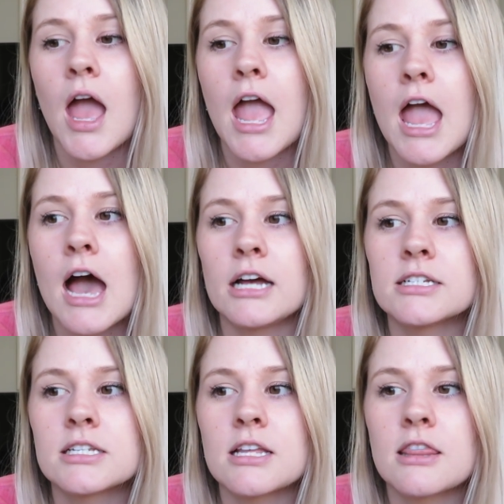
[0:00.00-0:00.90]

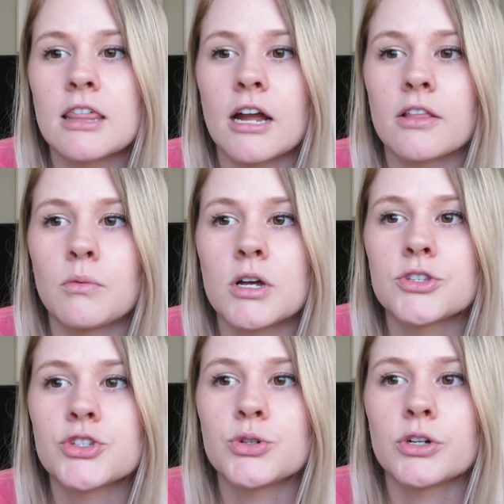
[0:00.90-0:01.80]
and they're the
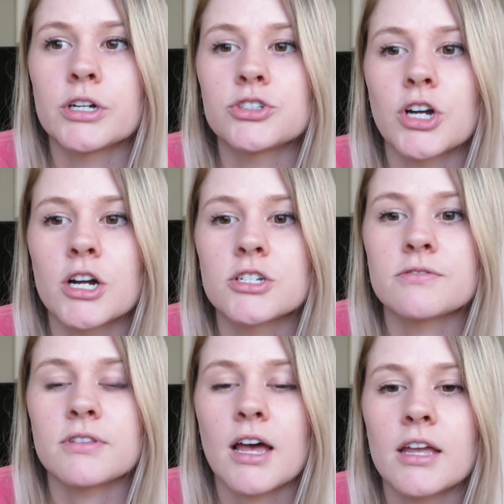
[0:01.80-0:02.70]
ones who are in charge
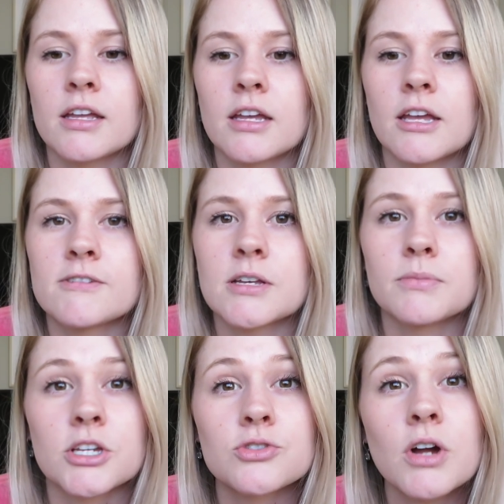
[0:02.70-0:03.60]
of, like, if
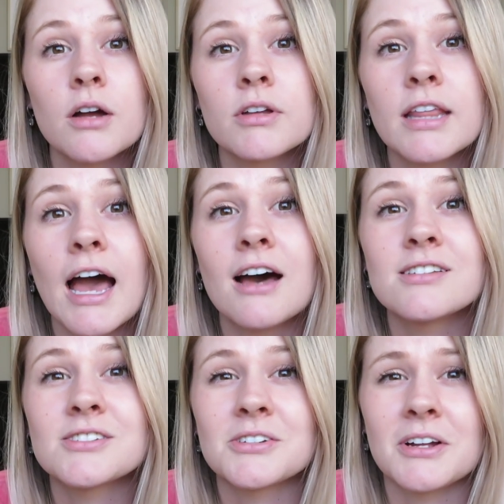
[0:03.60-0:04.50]
something's wrong with the
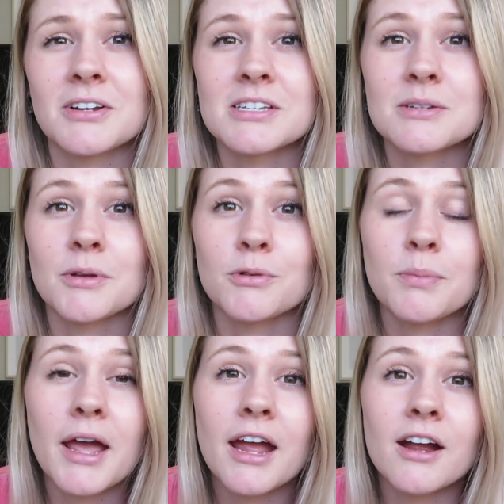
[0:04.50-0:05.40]
house or there needs to be
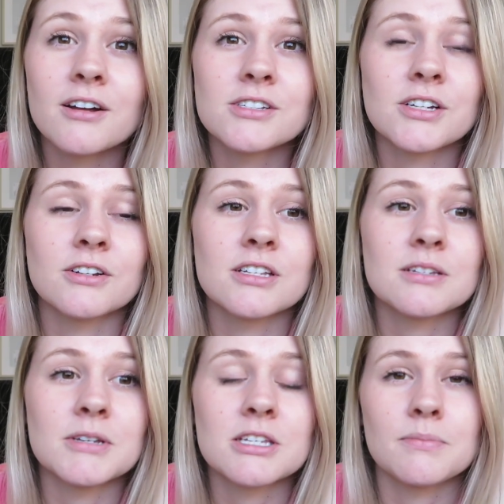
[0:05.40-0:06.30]
repairs, there
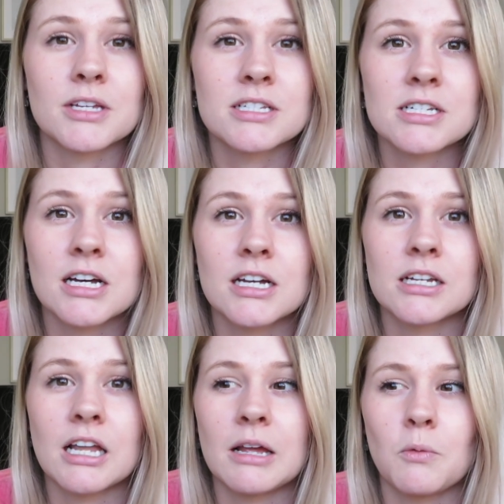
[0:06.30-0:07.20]
needs to be something
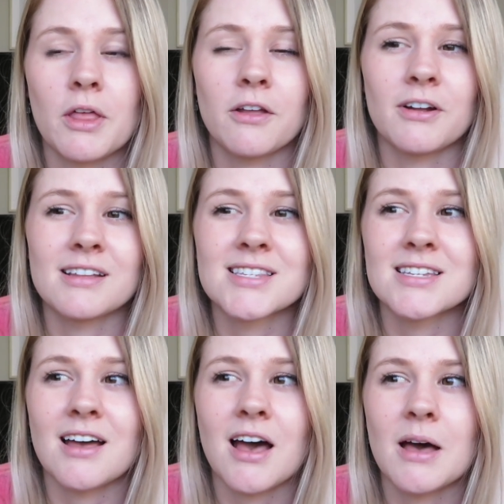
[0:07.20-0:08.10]
done, whether it's
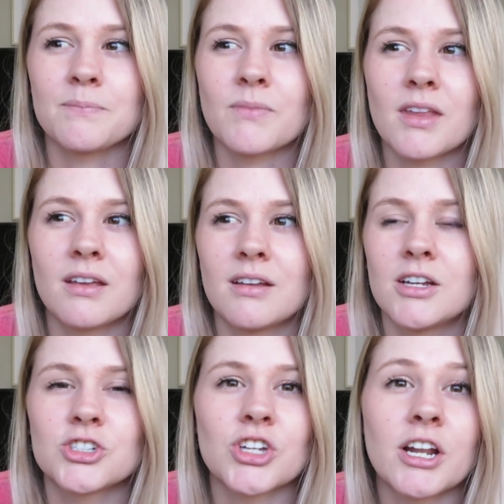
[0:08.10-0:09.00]

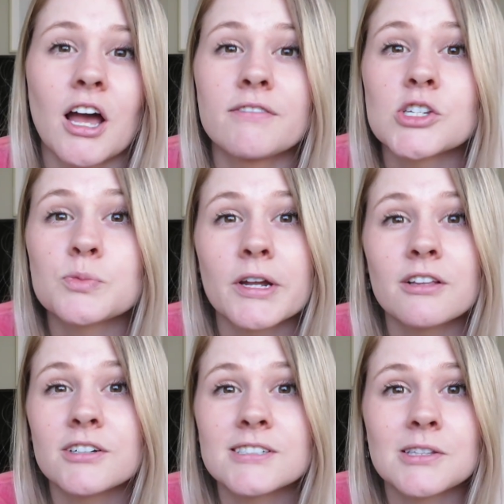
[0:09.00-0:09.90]
shutting off the
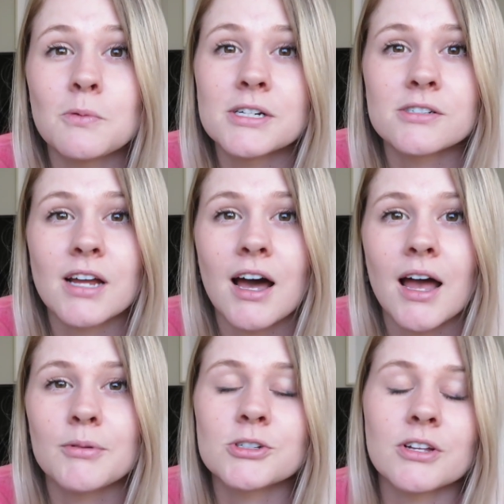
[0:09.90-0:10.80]
sprinklers in the winter
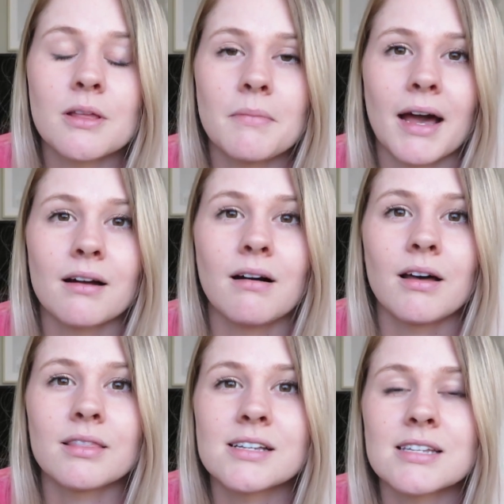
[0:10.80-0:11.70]
time or turning them back
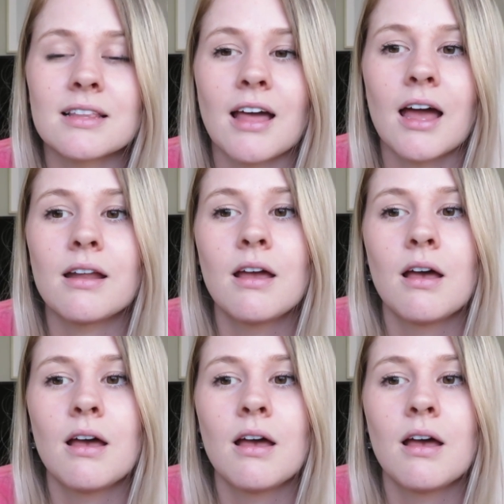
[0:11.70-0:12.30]
on, things like that.